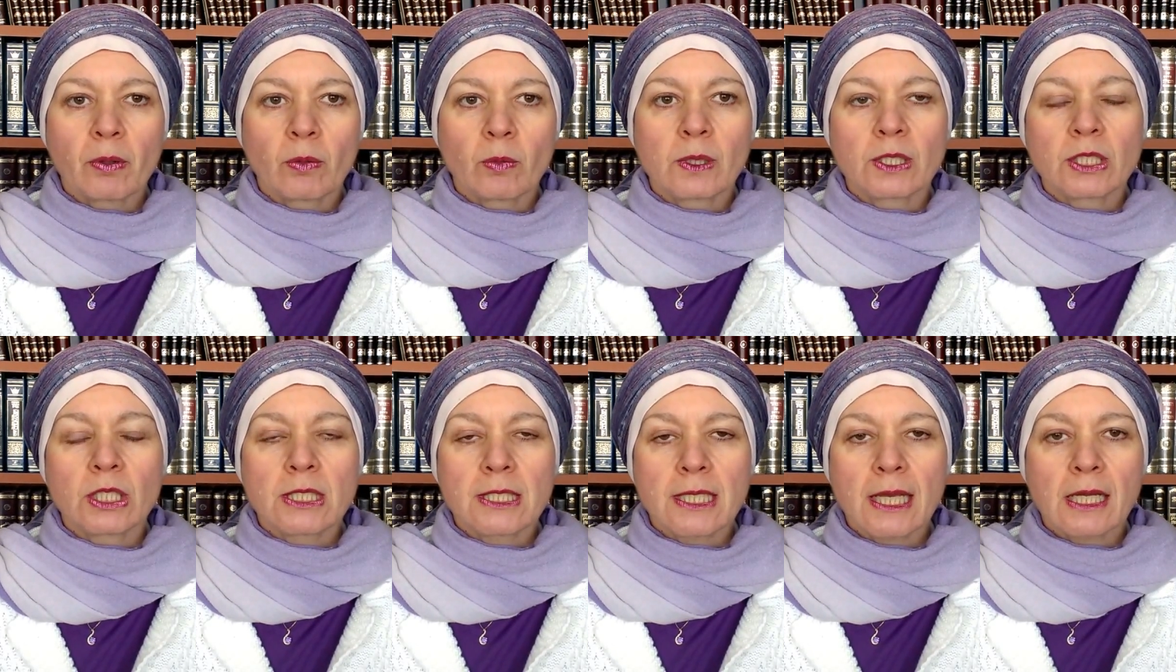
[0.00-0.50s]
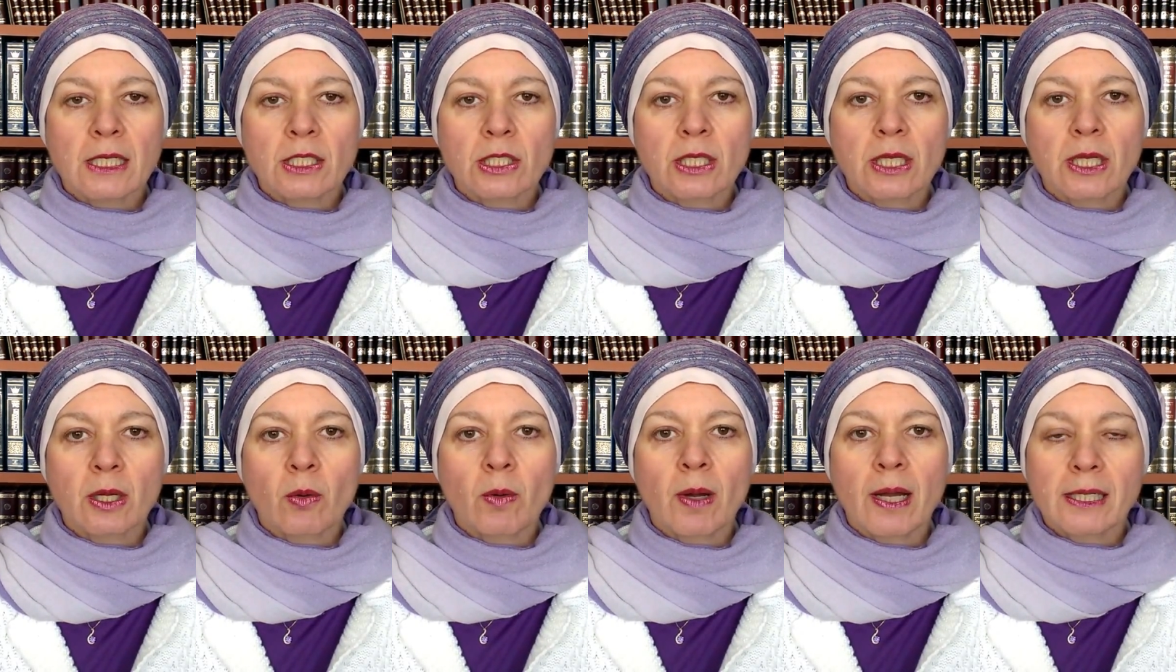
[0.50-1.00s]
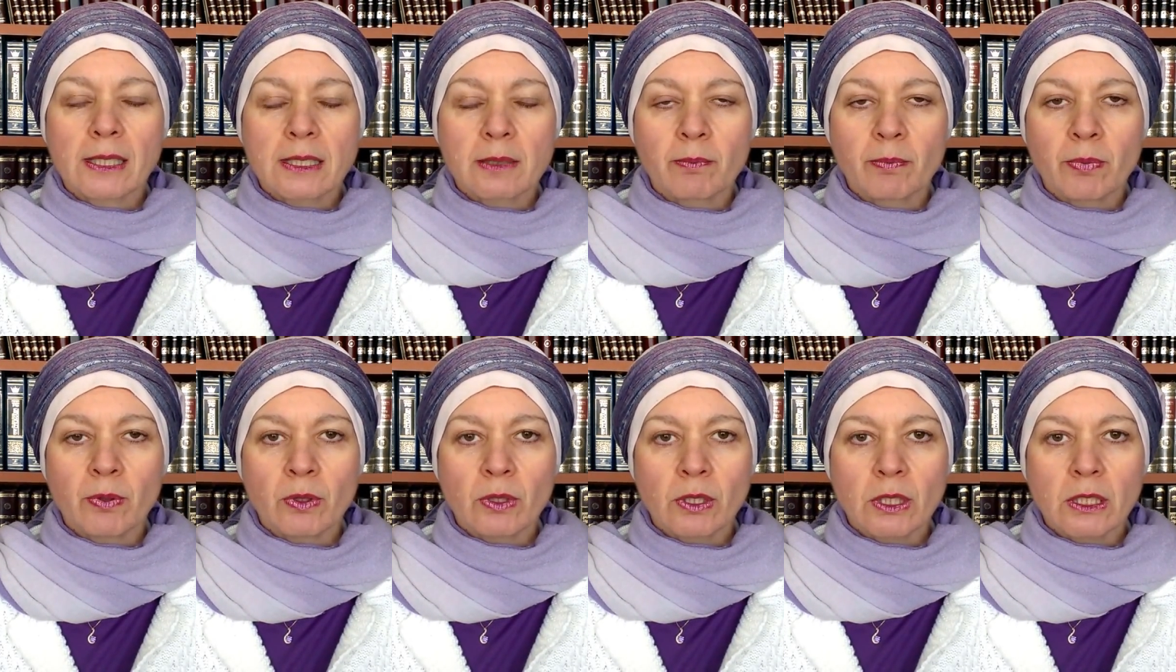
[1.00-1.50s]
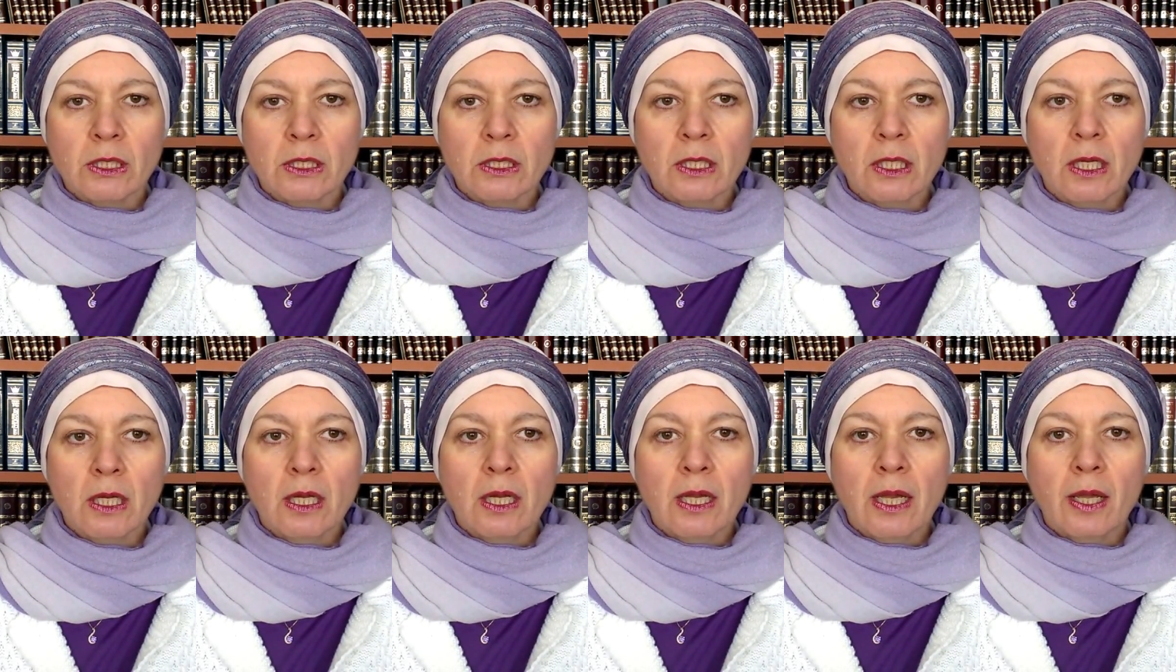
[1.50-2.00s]
which is actually quite important
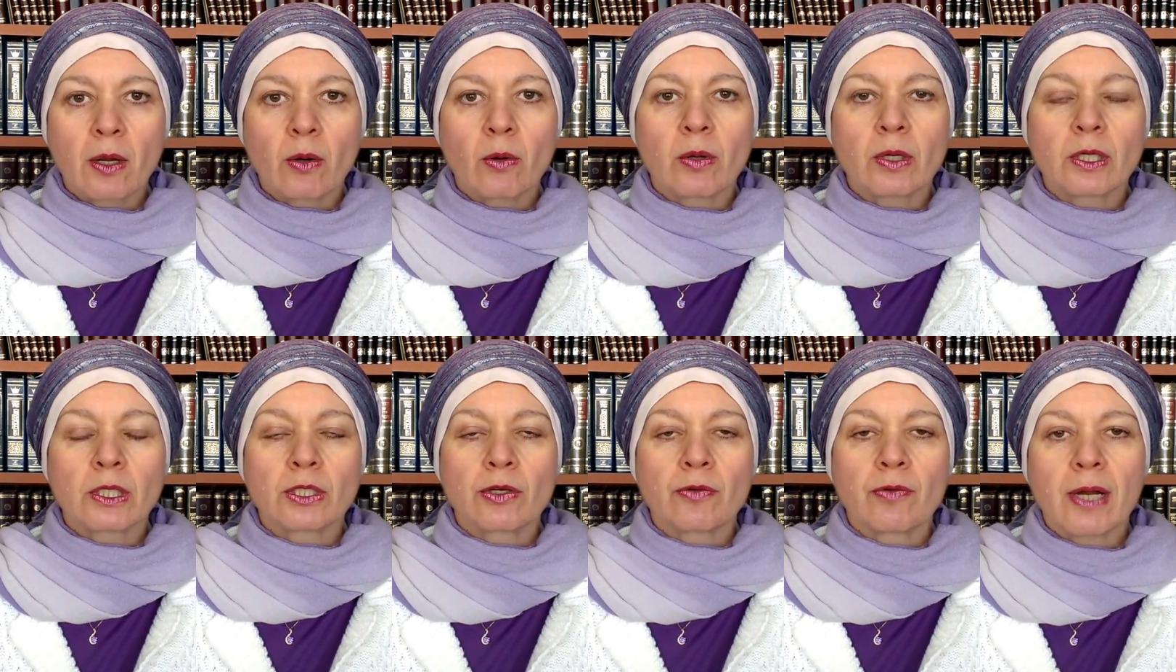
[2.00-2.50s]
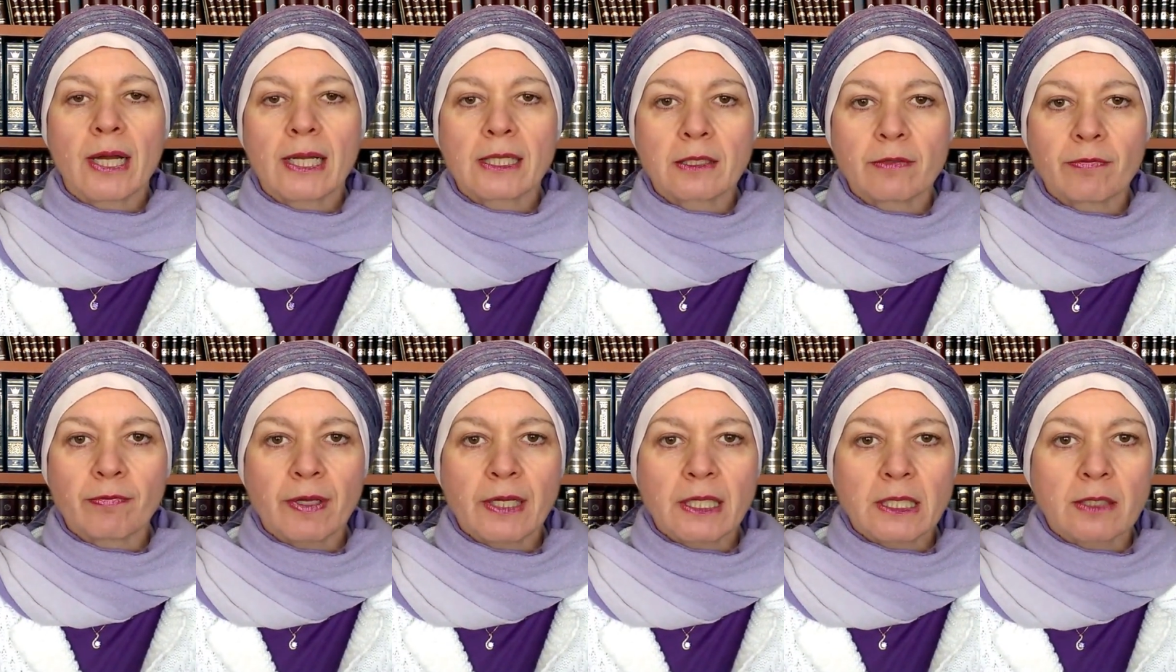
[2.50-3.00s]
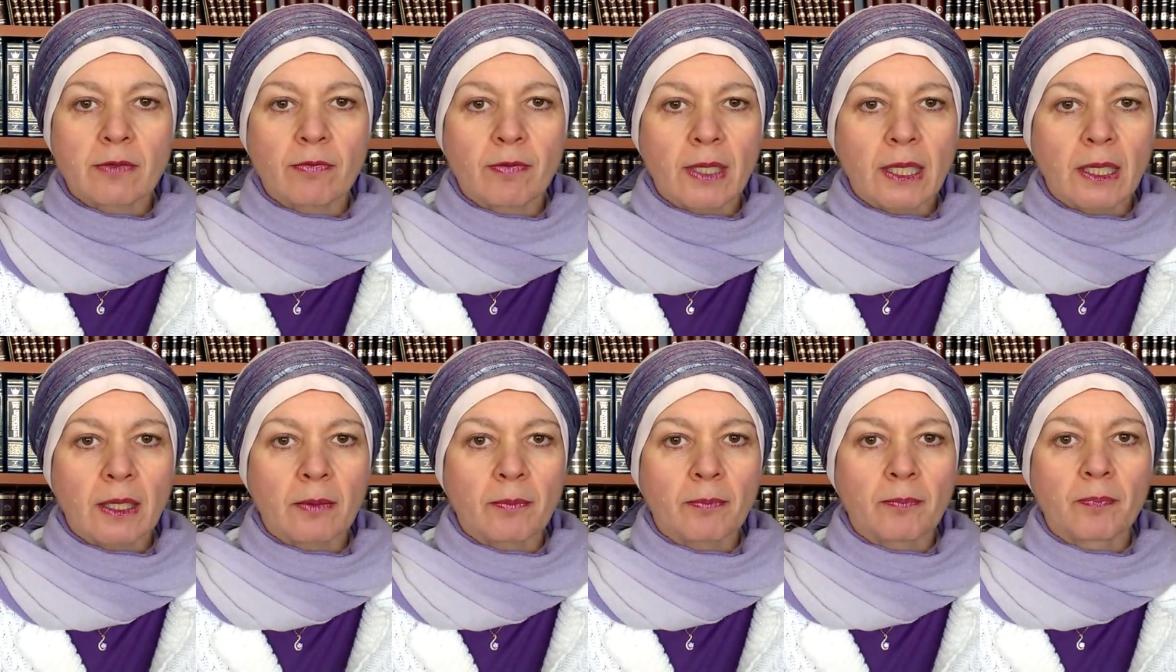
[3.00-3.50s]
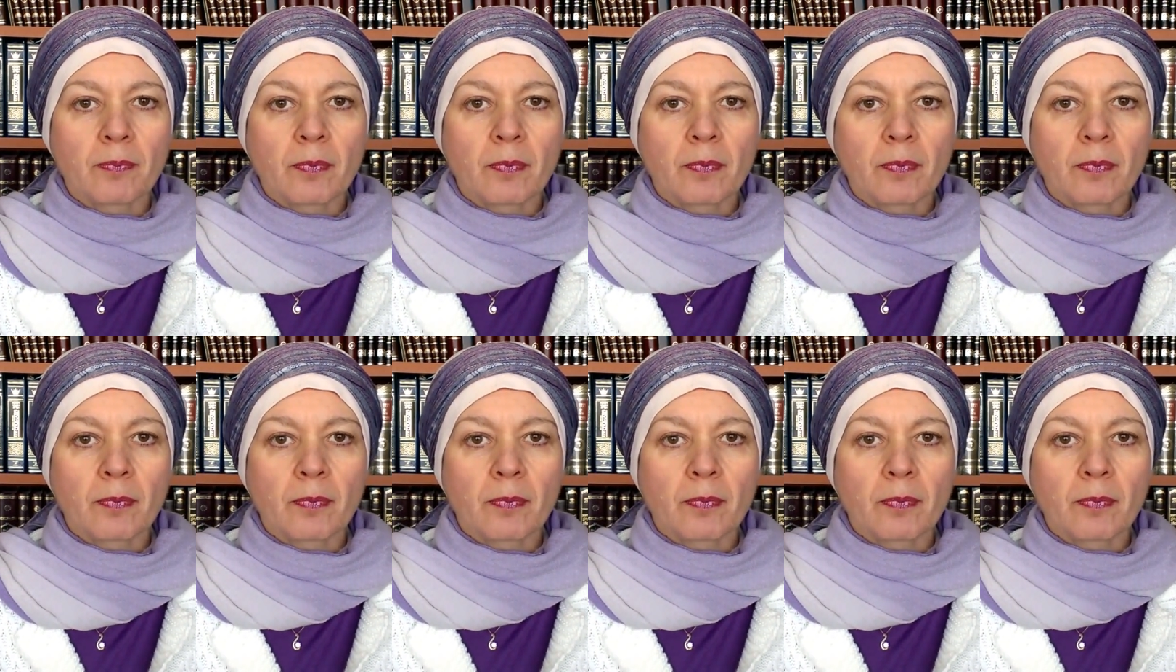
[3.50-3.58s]
in order to write effectively.